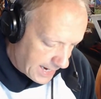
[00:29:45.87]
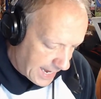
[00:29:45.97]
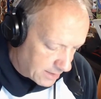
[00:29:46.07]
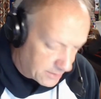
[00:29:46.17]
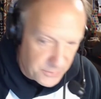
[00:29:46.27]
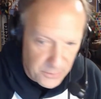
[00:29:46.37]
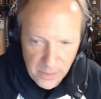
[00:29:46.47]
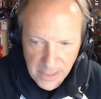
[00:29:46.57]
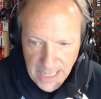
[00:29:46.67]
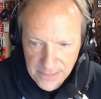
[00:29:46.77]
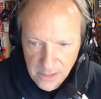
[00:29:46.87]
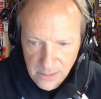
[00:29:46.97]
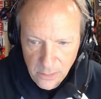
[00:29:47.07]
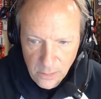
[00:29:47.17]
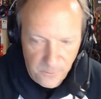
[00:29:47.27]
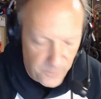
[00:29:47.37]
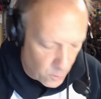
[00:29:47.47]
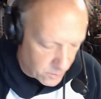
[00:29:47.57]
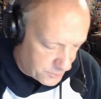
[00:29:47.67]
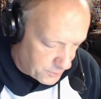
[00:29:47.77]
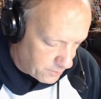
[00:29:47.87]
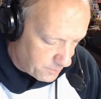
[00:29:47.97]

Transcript: Allatoona got the Duke 4-2 in